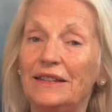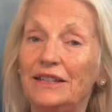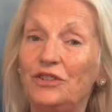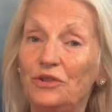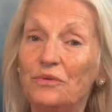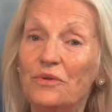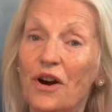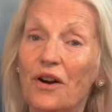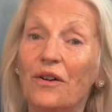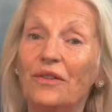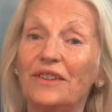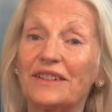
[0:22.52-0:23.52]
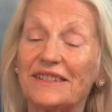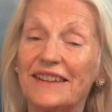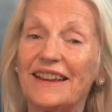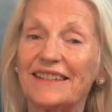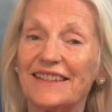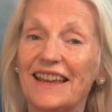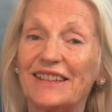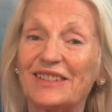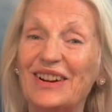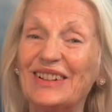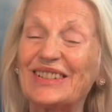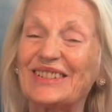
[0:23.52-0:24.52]
Did you know that C S A
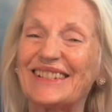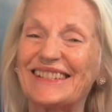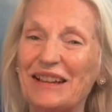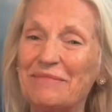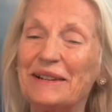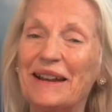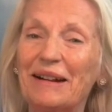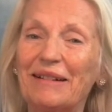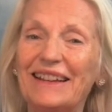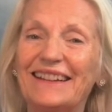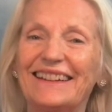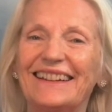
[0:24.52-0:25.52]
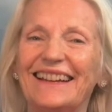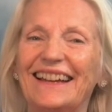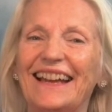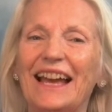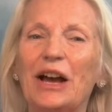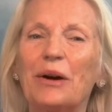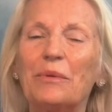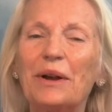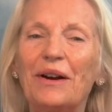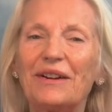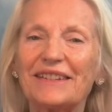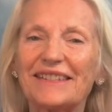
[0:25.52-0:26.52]
is also a seminary?
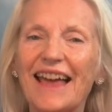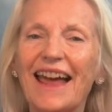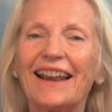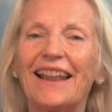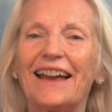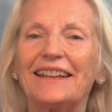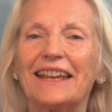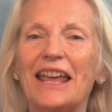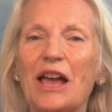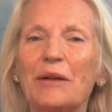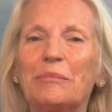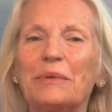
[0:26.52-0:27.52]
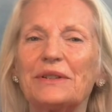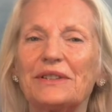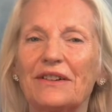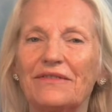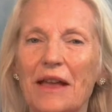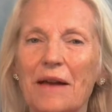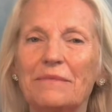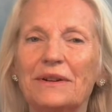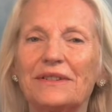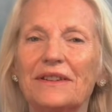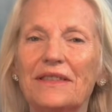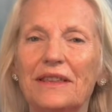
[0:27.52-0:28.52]
We are a satellite campus of
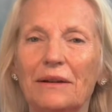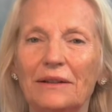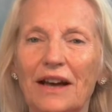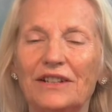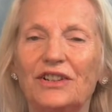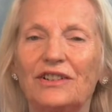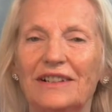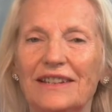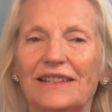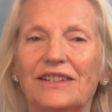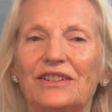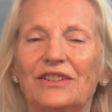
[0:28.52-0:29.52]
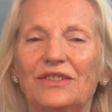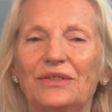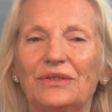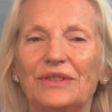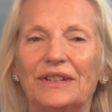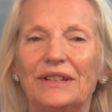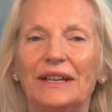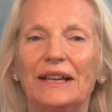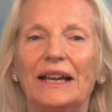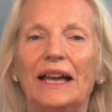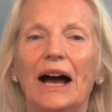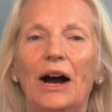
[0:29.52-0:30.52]
Emerson Theological Institute.
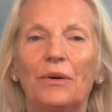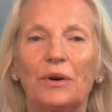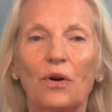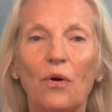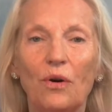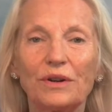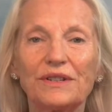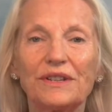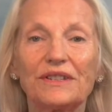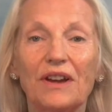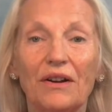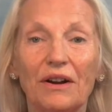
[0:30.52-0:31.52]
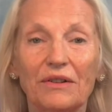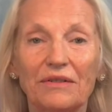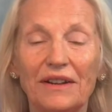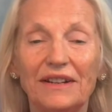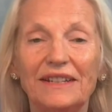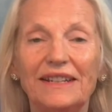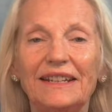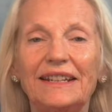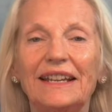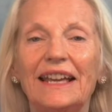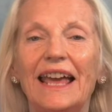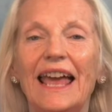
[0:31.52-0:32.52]
Our courses are accredited
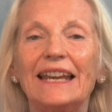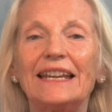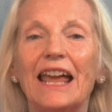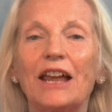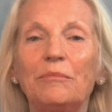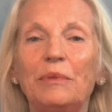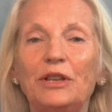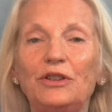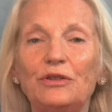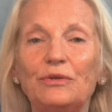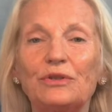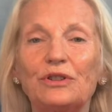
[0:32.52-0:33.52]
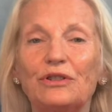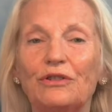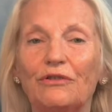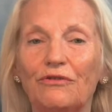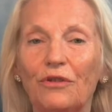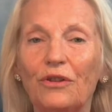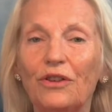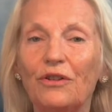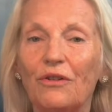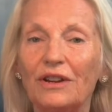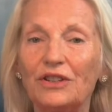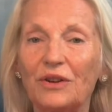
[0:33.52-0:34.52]
and can be used to further
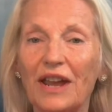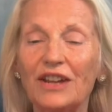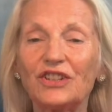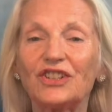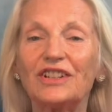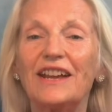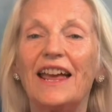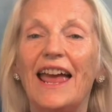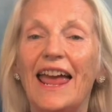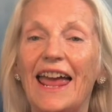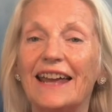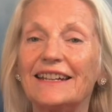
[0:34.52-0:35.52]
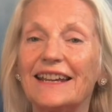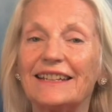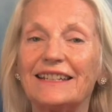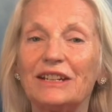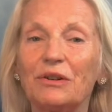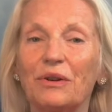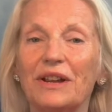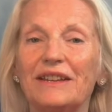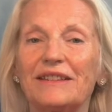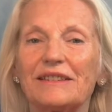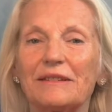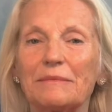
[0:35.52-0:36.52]
your education and get
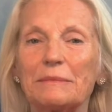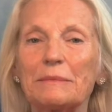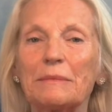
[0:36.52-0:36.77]
degrees.